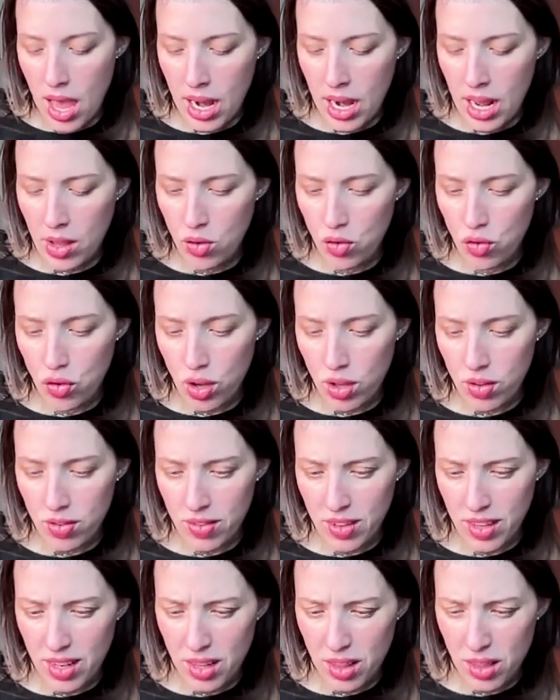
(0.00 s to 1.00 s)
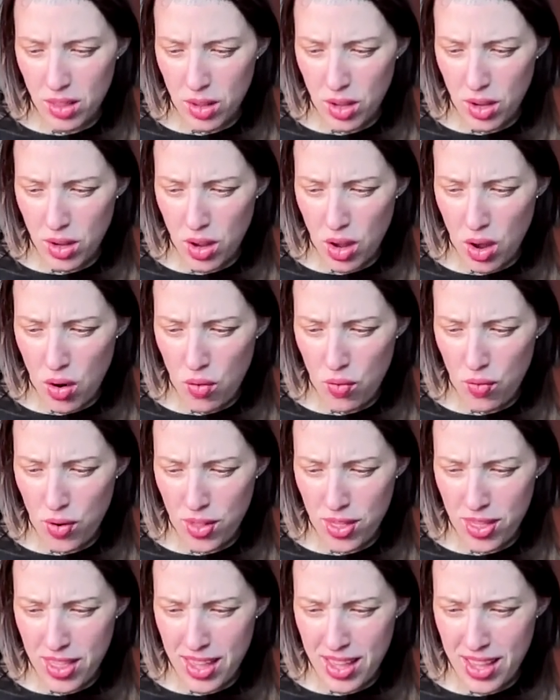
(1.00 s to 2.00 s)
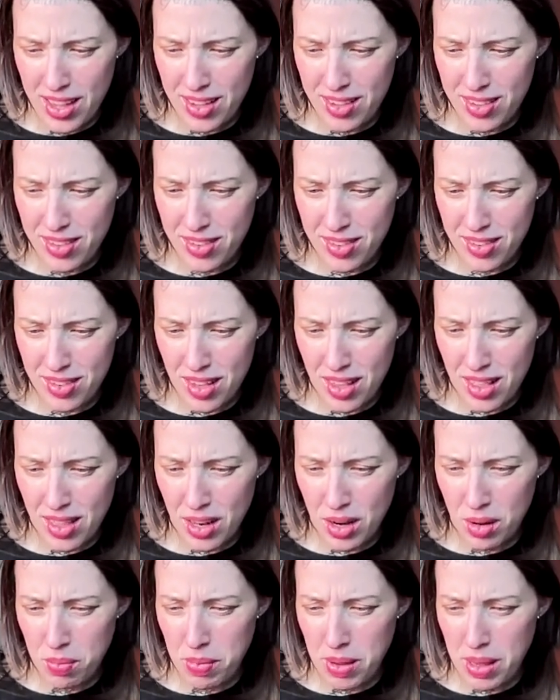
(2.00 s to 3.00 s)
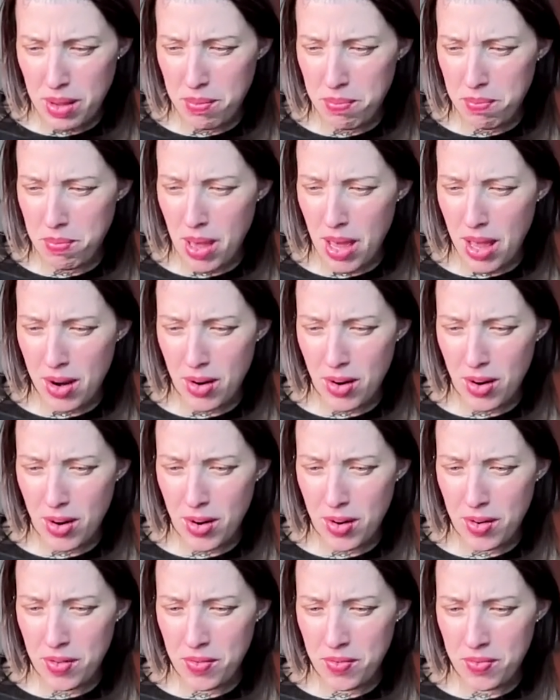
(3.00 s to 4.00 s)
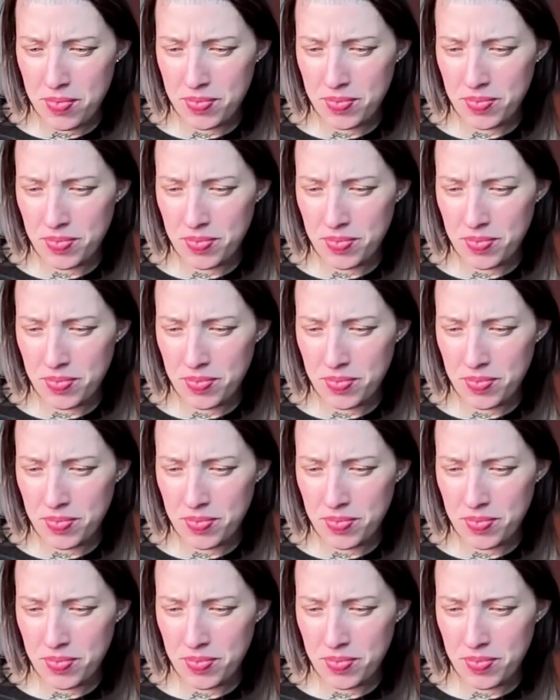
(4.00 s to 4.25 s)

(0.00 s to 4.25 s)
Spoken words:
And I just need to look over this a little bit better.